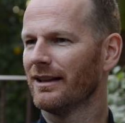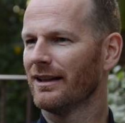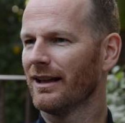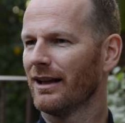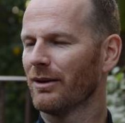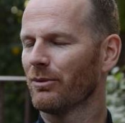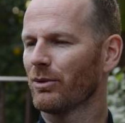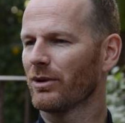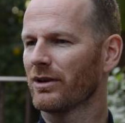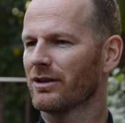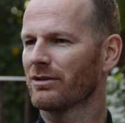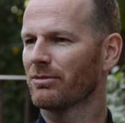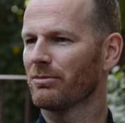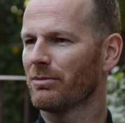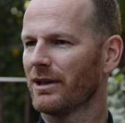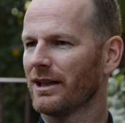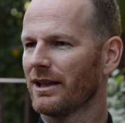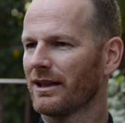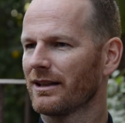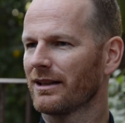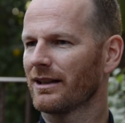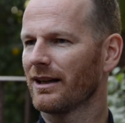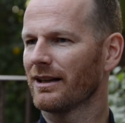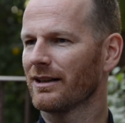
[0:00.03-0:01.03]
I want to
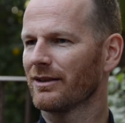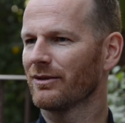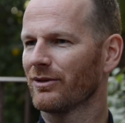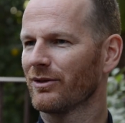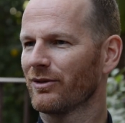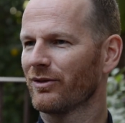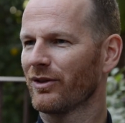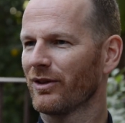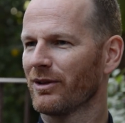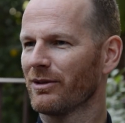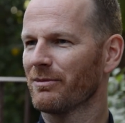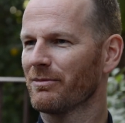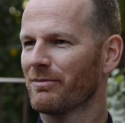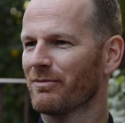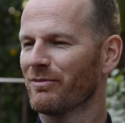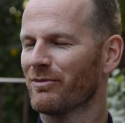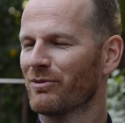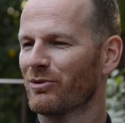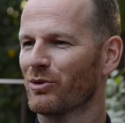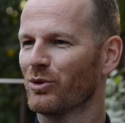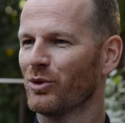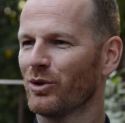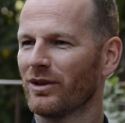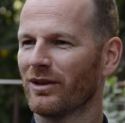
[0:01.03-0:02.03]
make kind of a
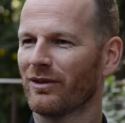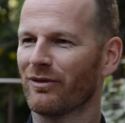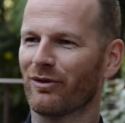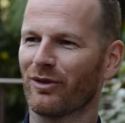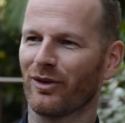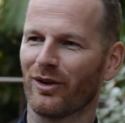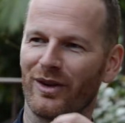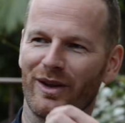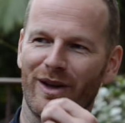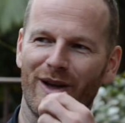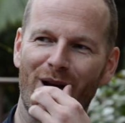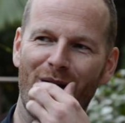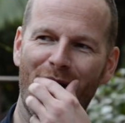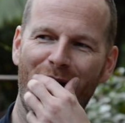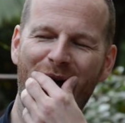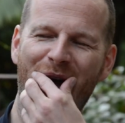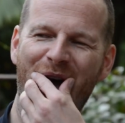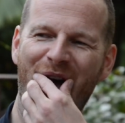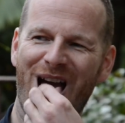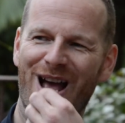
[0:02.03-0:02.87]
film rooting for the